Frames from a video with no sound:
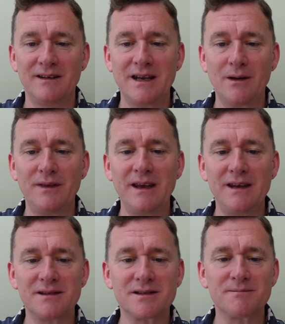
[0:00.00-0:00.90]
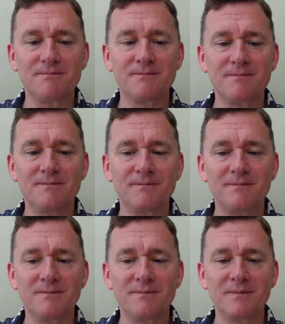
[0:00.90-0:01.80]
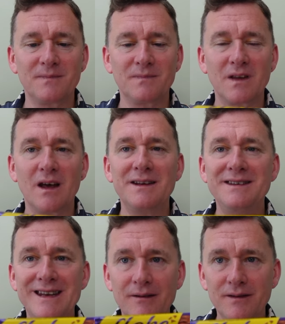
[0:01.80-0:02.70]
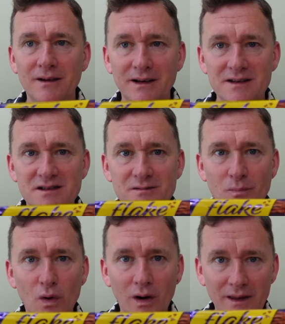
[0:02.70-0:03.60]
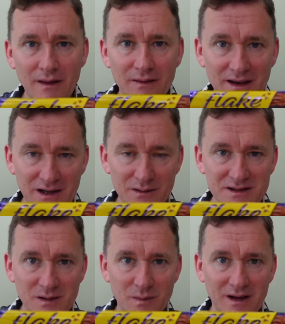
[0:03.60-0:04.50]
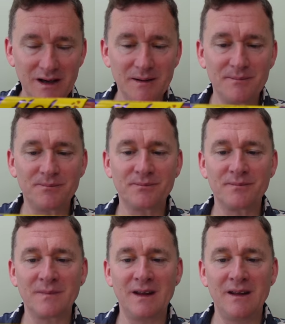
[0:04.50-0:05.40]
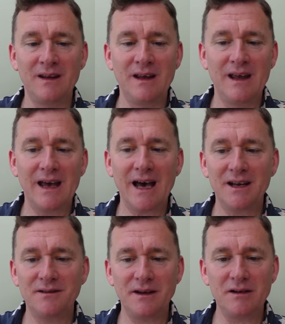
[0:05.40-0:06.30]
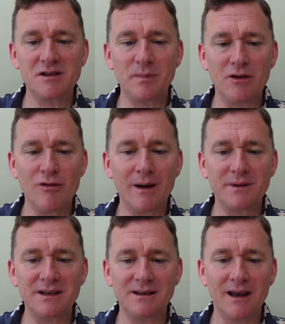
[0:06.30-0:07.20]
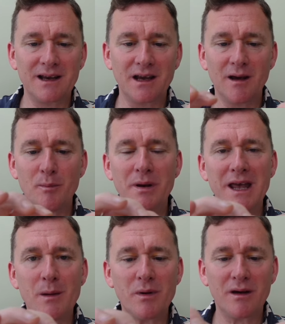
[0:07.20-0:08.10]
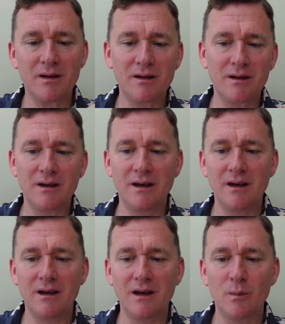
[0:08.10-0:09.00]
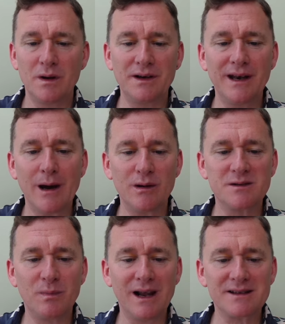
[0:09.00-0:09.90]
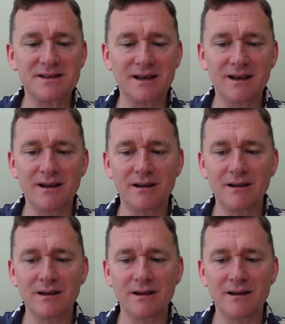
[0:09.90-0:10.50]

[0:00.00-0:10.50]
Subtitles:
Now these are definitely smaller than they used to be, and they used to be wrapped in like a paper, but now it's plastic.